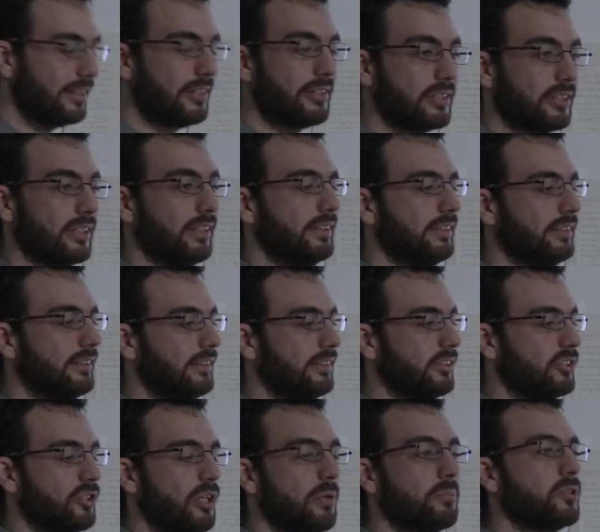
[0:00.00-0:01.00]
are
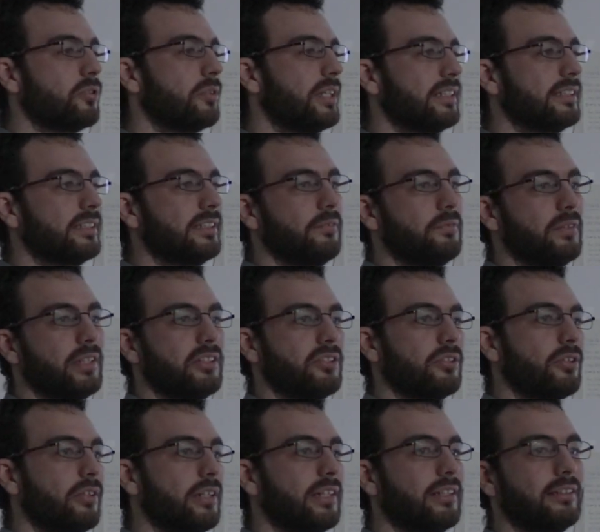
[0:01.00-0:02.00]
some suggestive
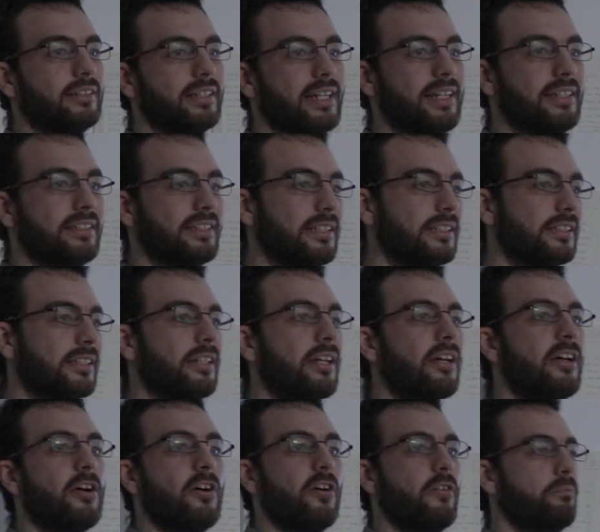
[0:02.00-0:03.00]
historical cases
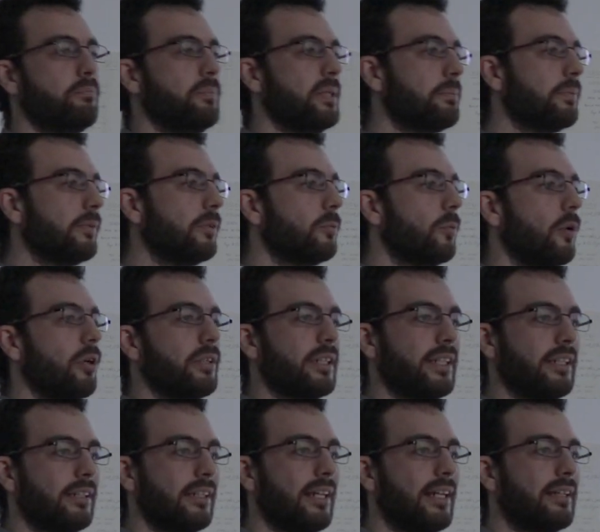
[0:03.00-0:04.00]
of people
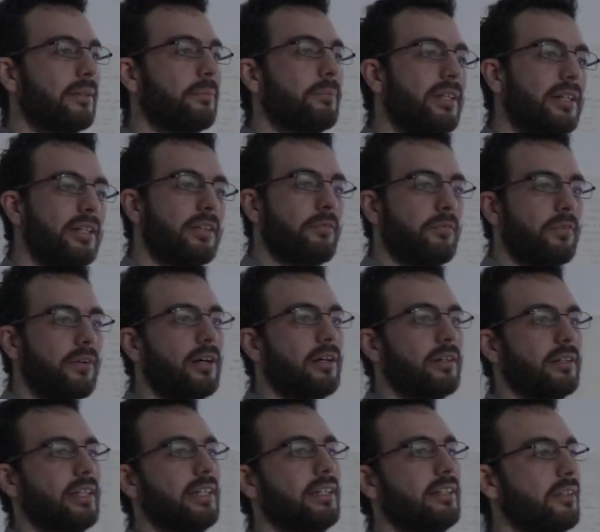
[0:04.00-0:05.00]
working like very
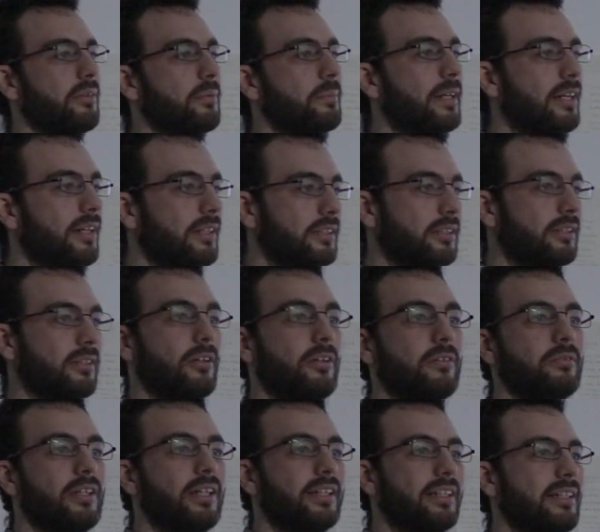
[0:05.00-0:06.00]
far in advance
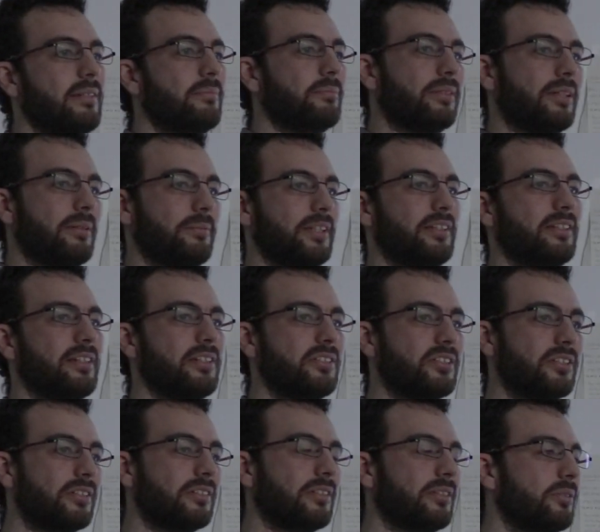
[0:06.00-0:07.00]
of like
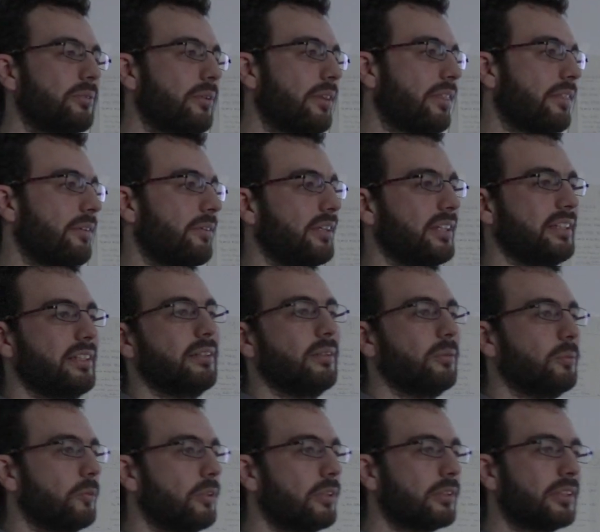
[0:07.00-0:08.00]
implementation, doing
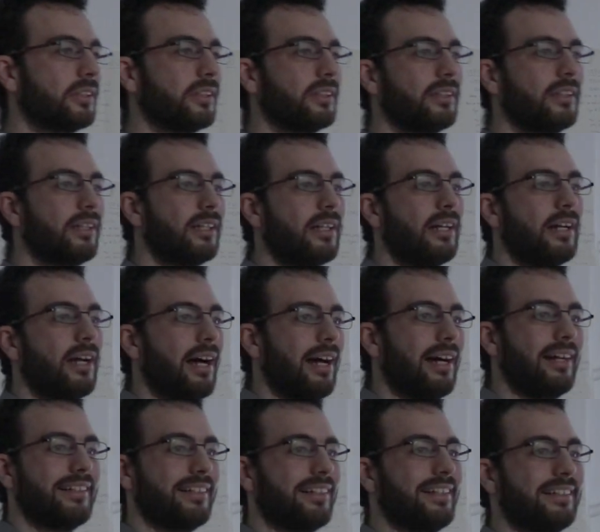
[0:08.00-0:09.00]
theoretical work,
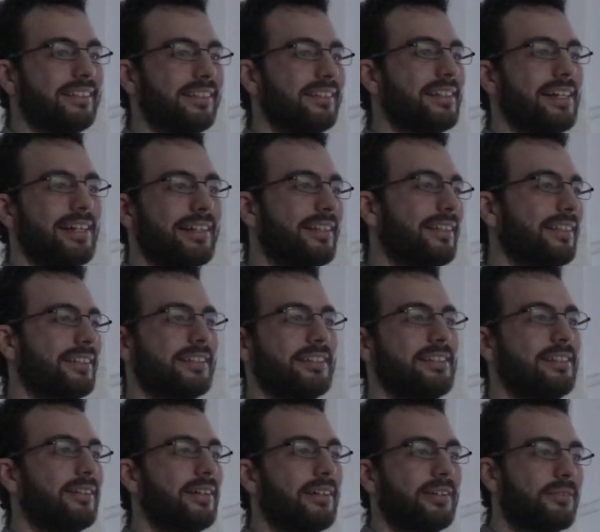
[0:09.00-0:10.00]
and getting like
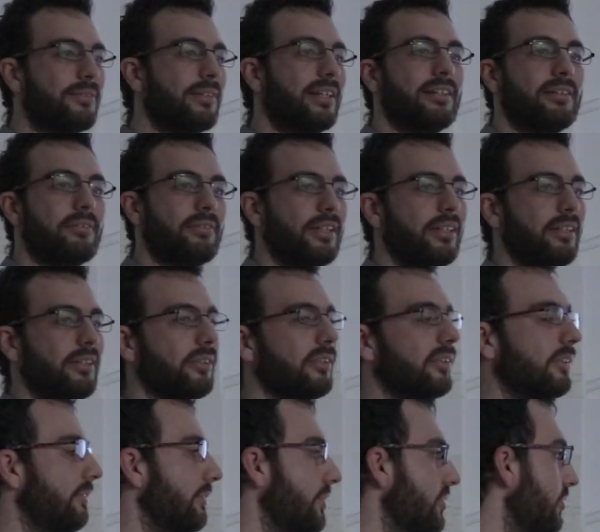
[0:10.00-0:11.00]
still like really, really
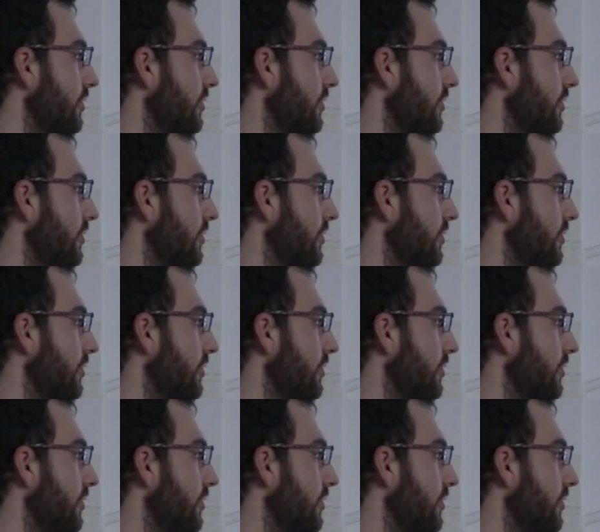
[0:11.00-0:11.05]
good